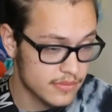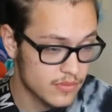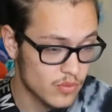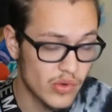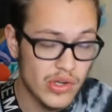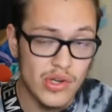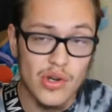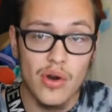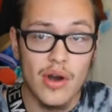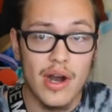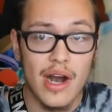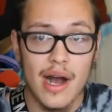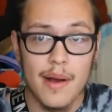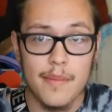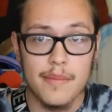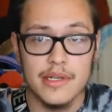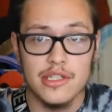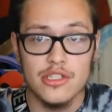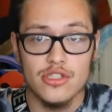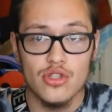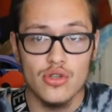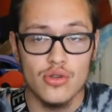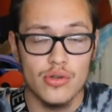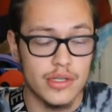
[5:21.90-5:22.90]
we're gonna hop
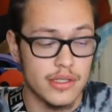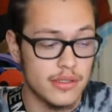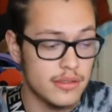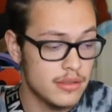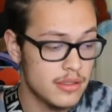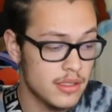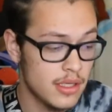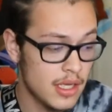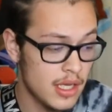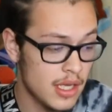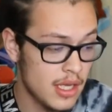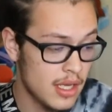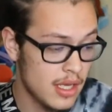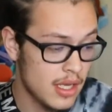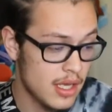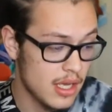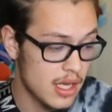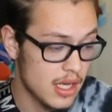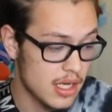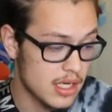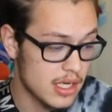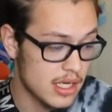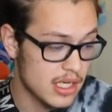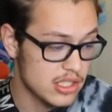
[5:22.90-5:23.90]
into it.
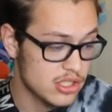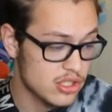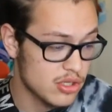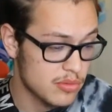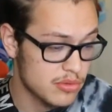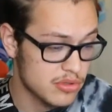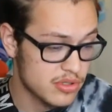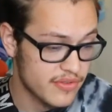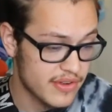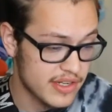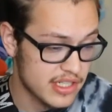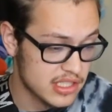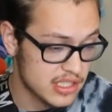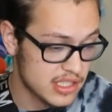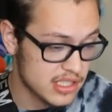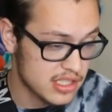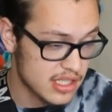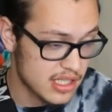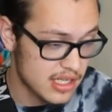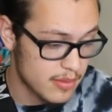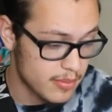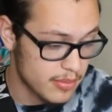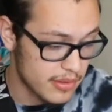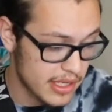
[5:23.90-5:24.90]
He's almost finished this
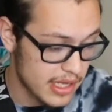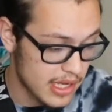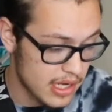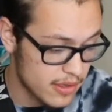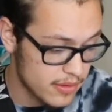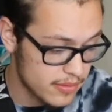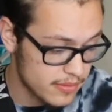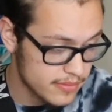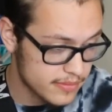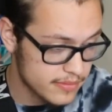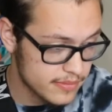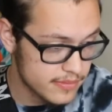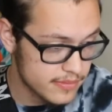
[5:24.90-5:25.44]
letter playoff.